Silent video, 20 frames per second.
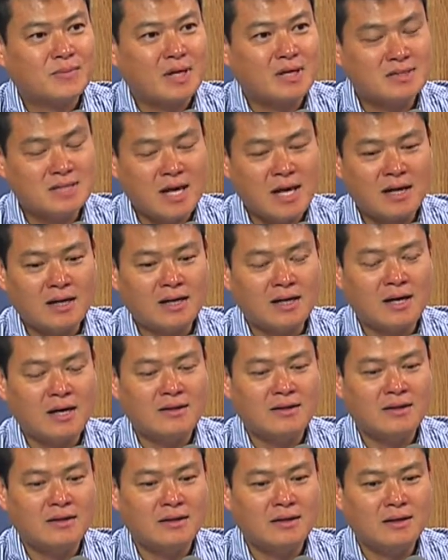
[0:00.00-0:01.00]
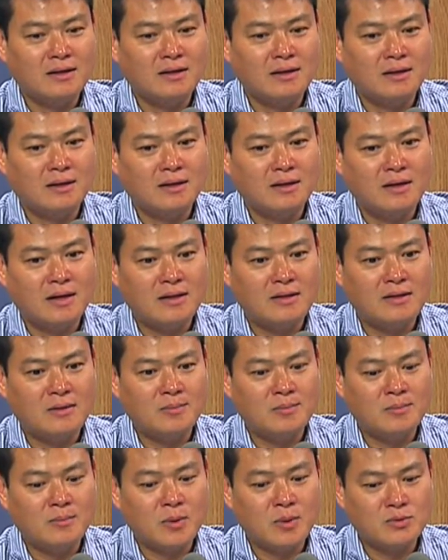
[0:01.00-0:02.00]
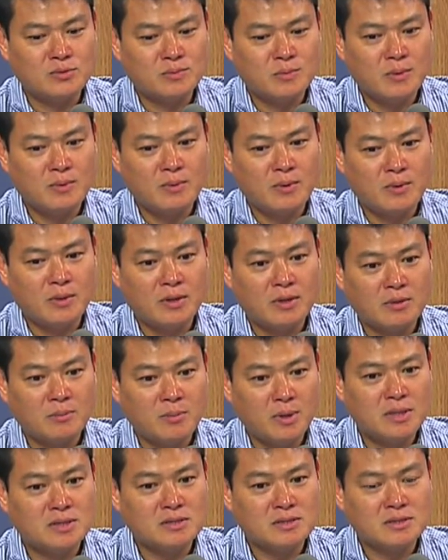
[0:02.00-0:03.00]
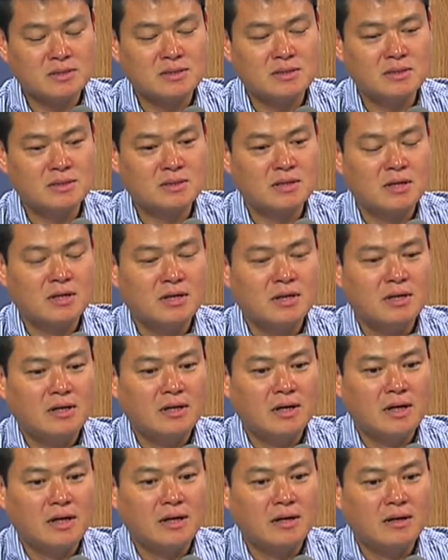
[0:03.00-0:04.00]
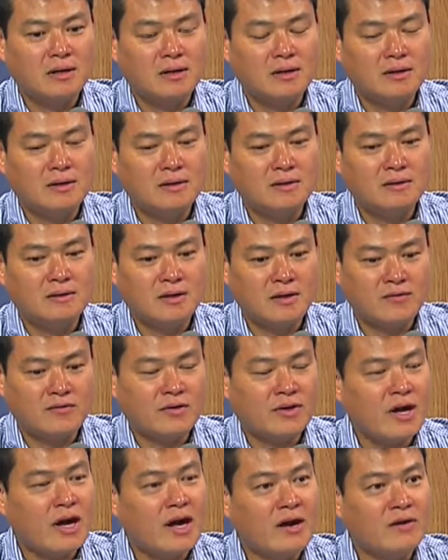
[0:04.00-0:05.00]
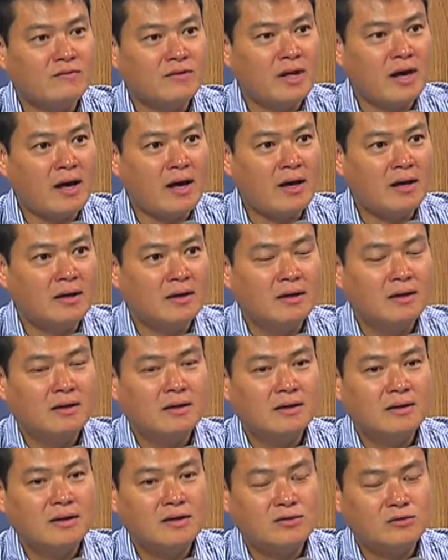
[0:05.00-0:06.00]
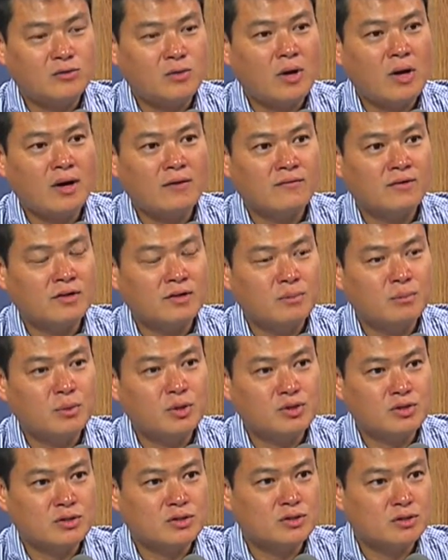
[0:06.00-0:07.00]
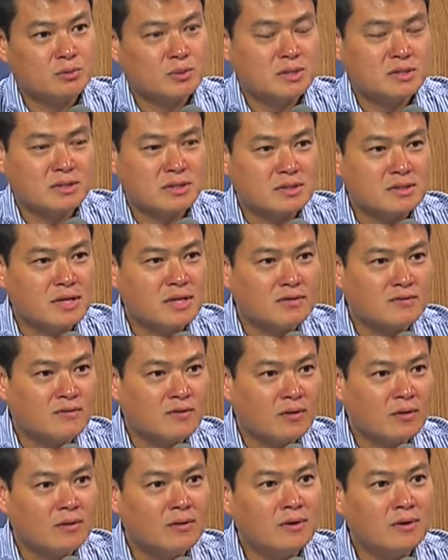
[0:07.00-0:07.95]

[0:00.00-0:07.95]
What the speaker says: Exactly. I think most people in the business definitely have that drive and ambition to be successful.